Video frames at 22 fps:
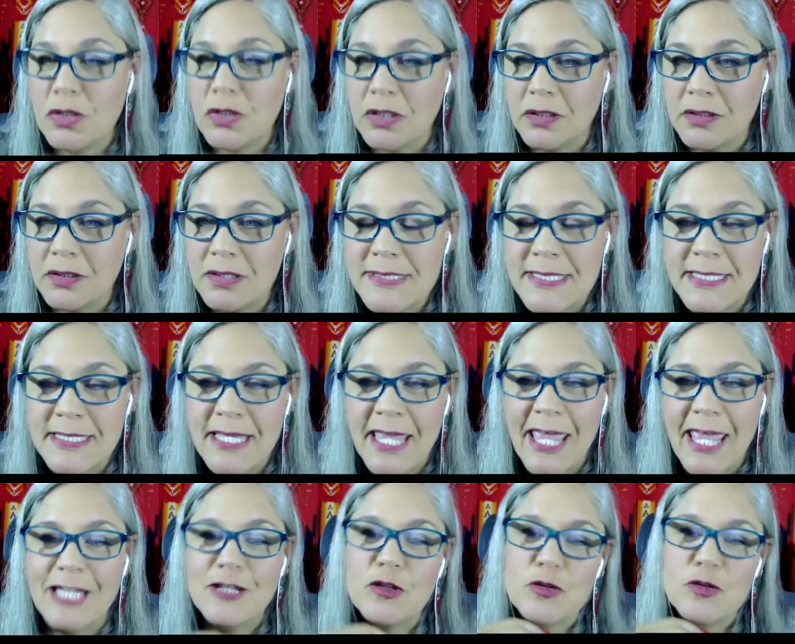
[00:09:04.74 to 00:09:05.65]
words
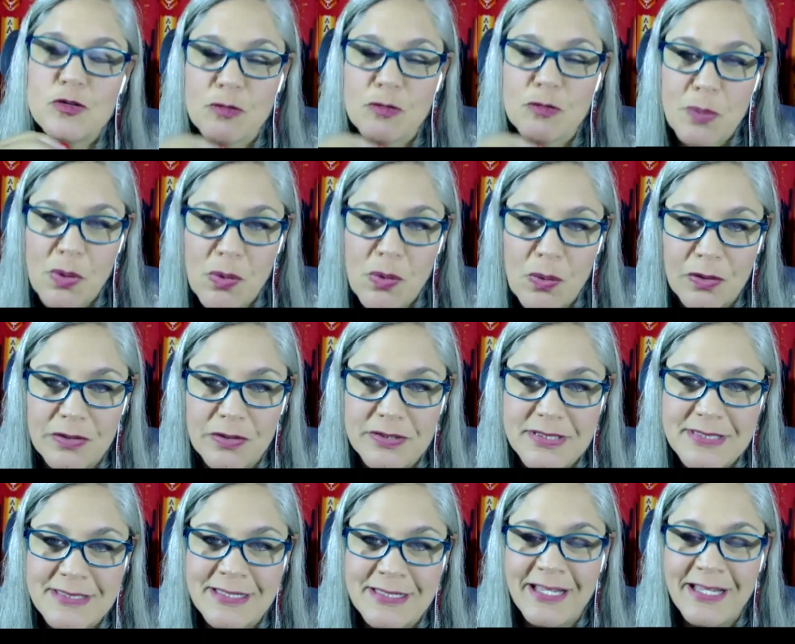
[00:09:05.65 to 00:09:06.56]
and those
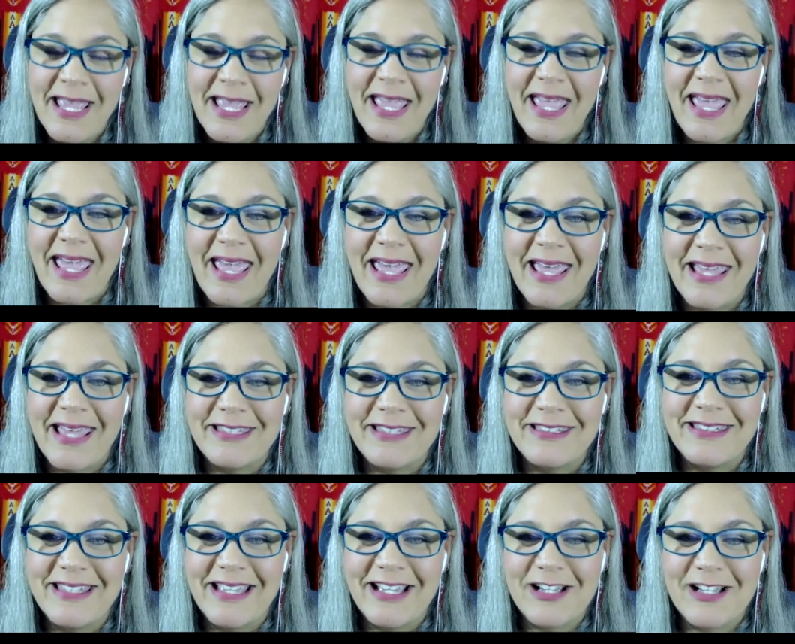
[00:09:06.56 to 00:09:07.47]
reports
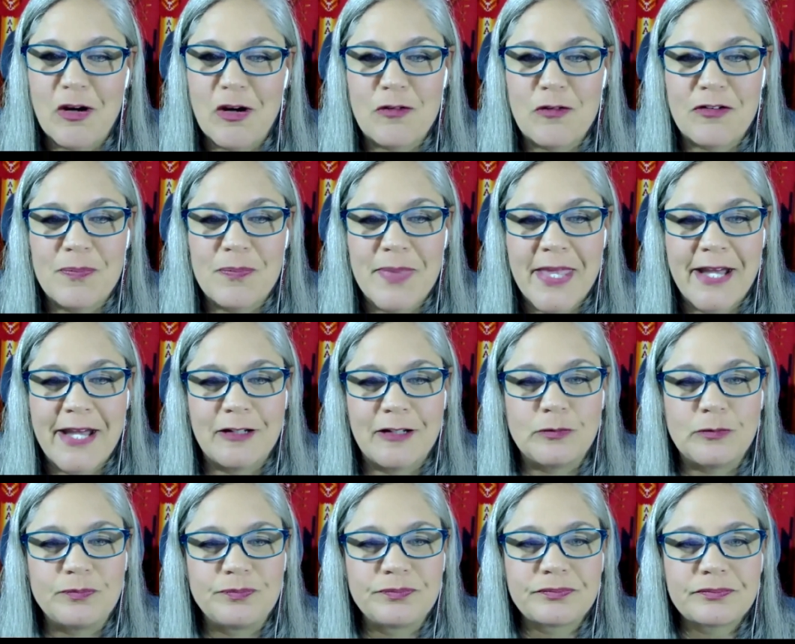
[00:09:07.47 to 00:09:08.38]
and go from
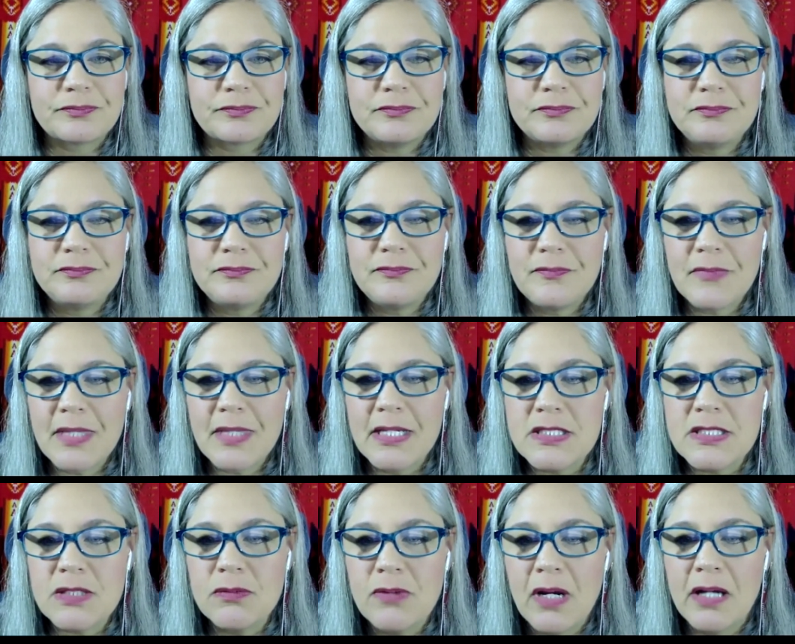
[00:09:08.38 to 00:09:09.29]
there.
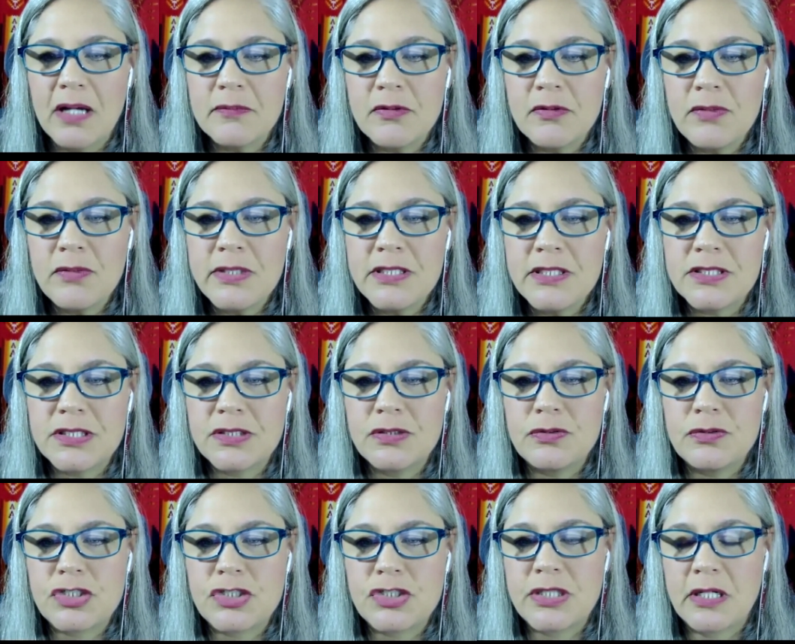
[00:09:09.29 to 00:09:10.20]
So I'm going
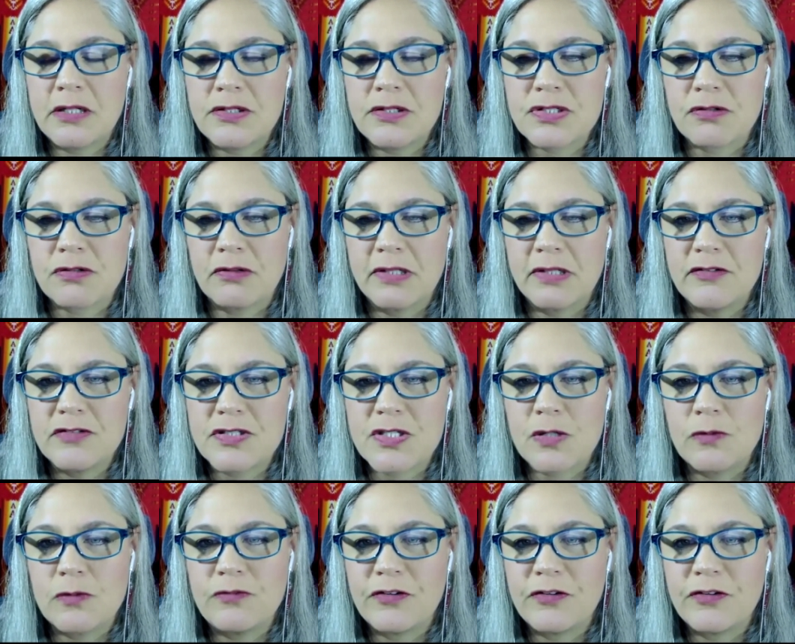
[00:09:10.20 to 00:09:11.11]
to share screen.
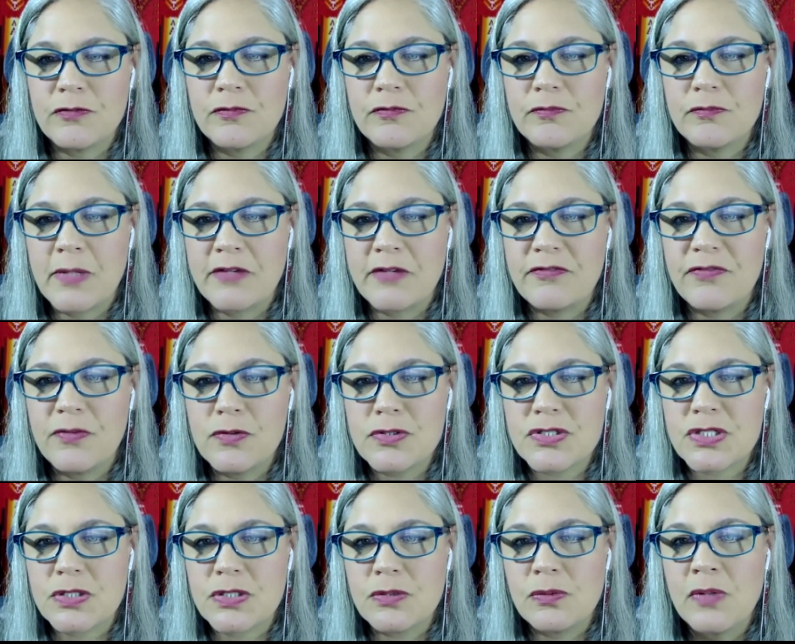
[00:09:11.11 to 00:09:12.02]
So for my
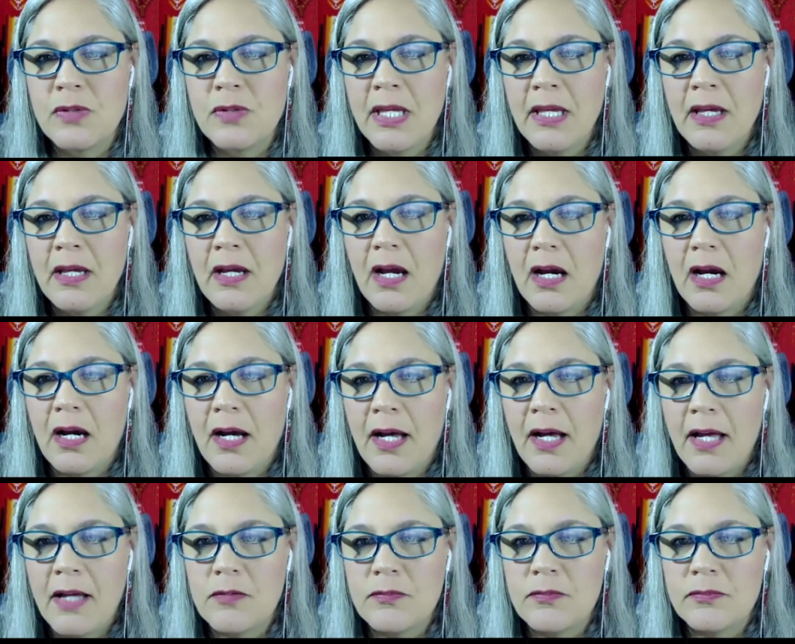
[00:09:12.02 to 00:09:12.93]
folks who
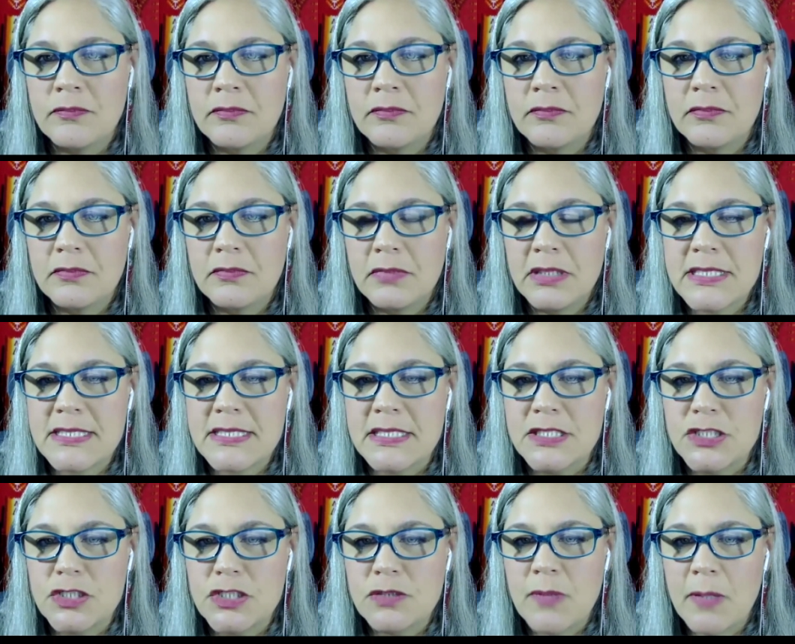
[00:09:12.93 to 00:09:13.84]

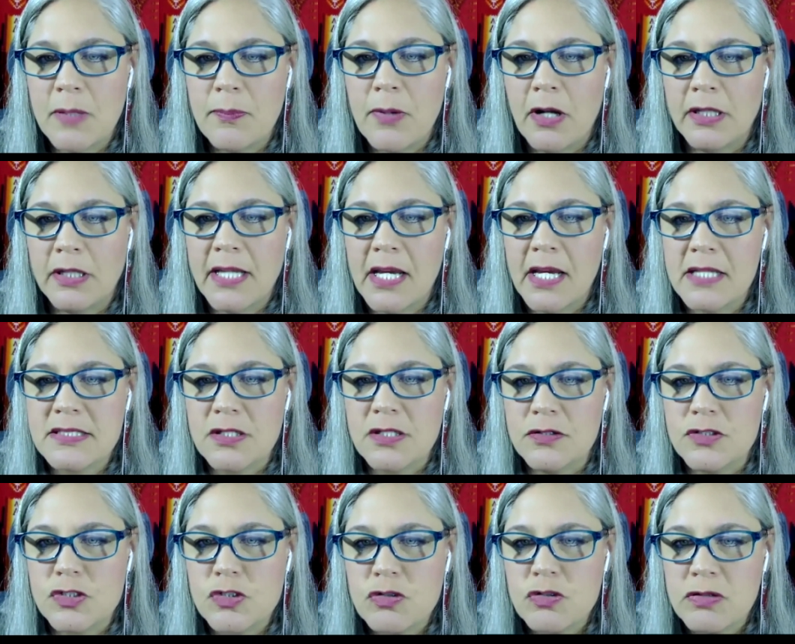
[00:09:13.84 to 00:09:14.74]
listen to my podcast
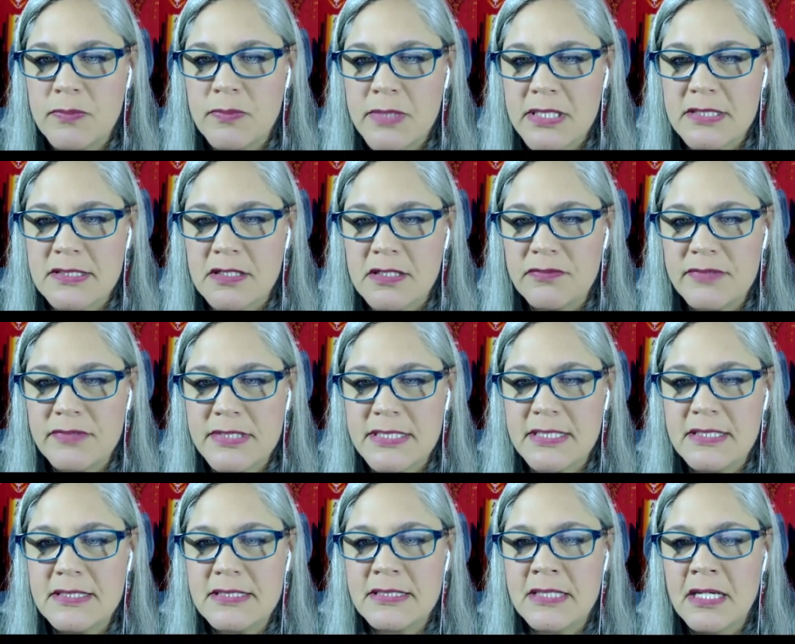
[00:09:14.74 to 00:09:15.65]
on streaming
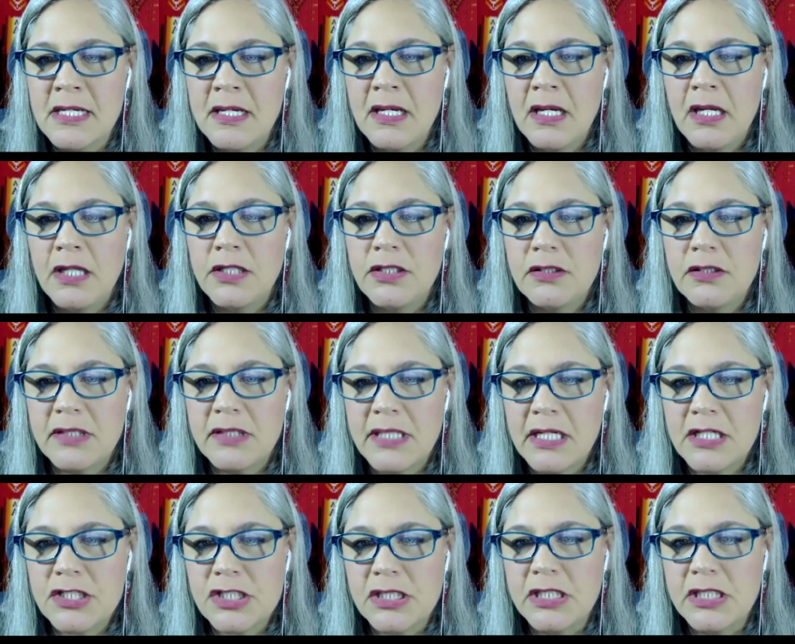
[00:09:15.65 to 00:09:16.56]
services, you can
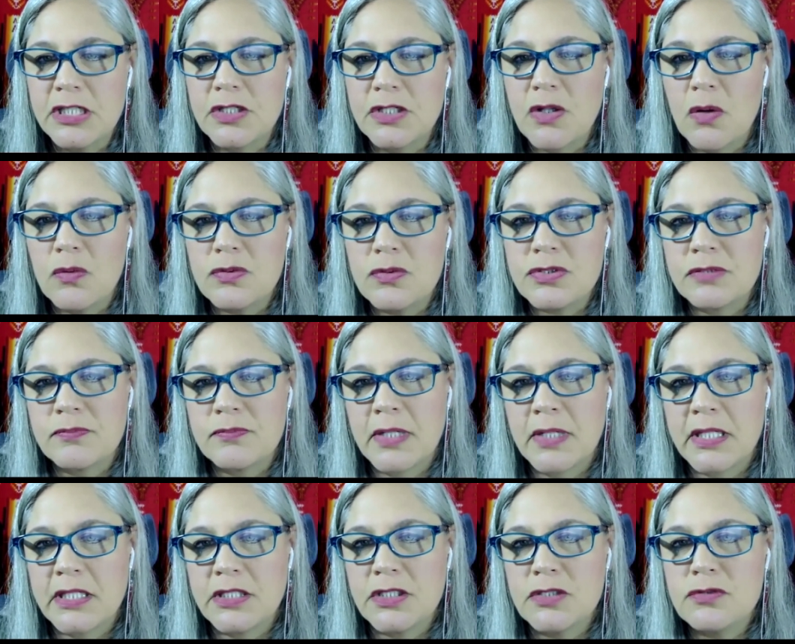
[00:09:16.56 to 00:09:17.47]
actually go to
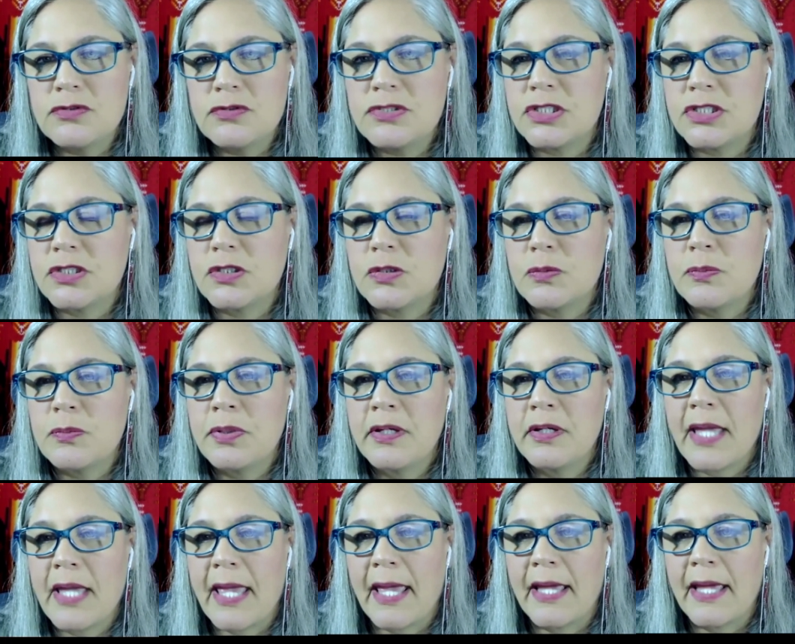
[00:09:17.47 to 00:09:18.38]
my YouTube
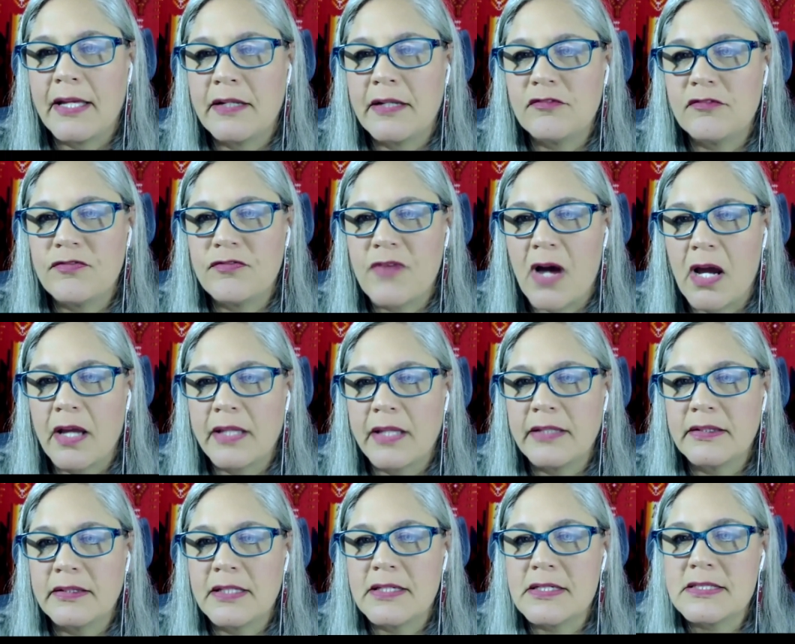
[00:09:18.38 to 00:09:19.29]
and
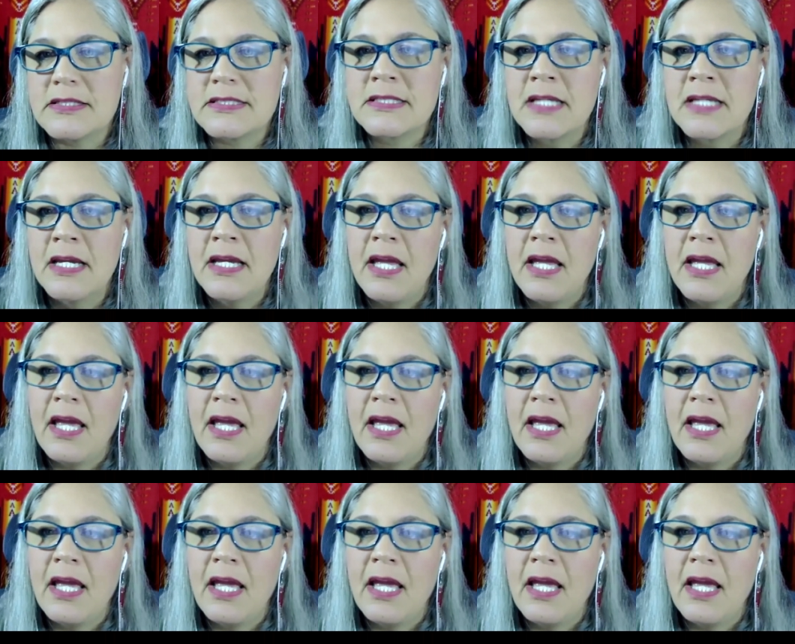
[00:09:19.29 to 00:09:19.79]
find this.